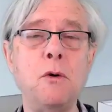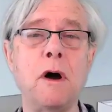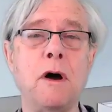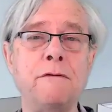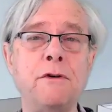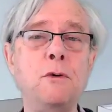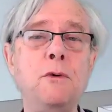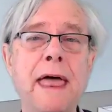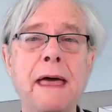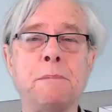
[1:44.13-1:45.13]
of who
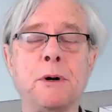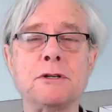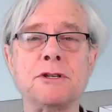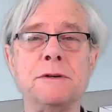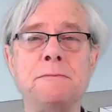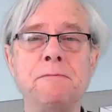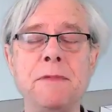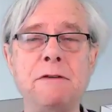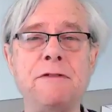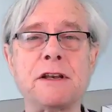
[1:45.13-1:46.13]
that
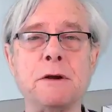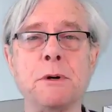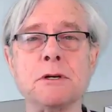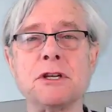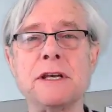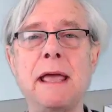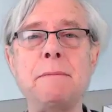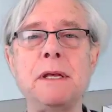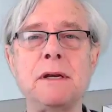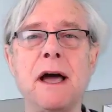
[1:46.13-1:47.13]
infected person
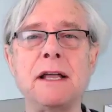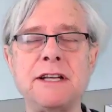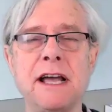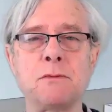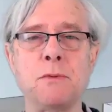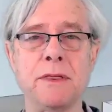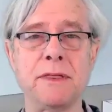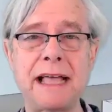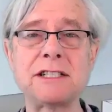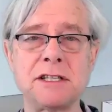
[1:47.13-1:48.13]
came in contact with?
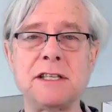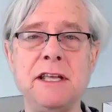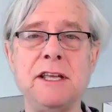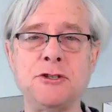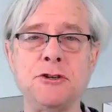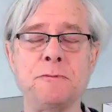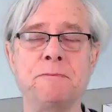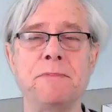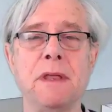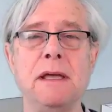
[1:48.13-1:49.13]
That's the issue.
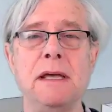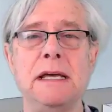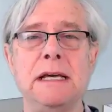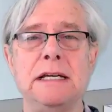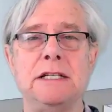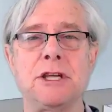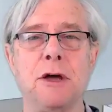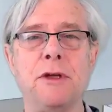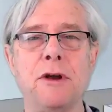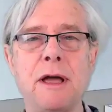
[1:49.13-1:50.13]
So
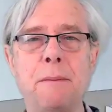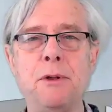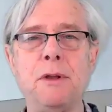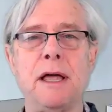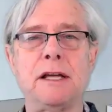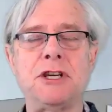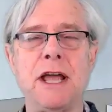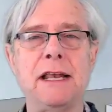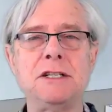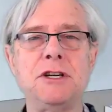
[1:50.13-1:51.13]
there are a couple
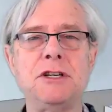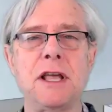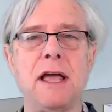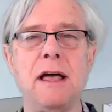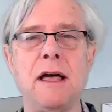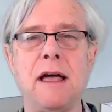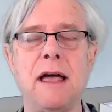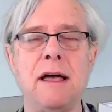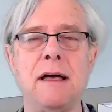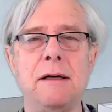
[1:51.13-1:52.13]
challenges
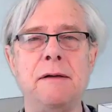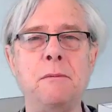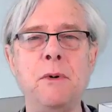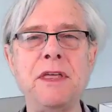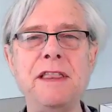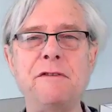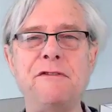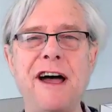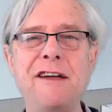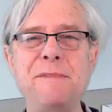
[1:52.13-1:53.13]
within the
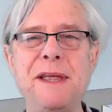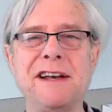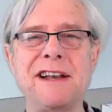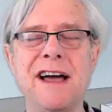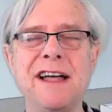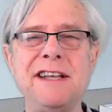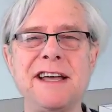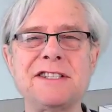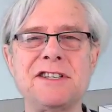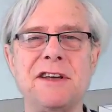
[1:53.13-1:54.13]
5-minute
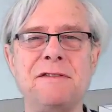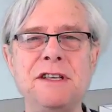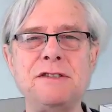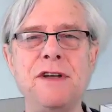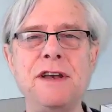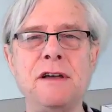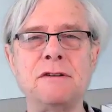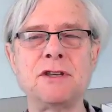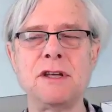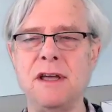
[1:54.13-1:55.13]
context of these videos.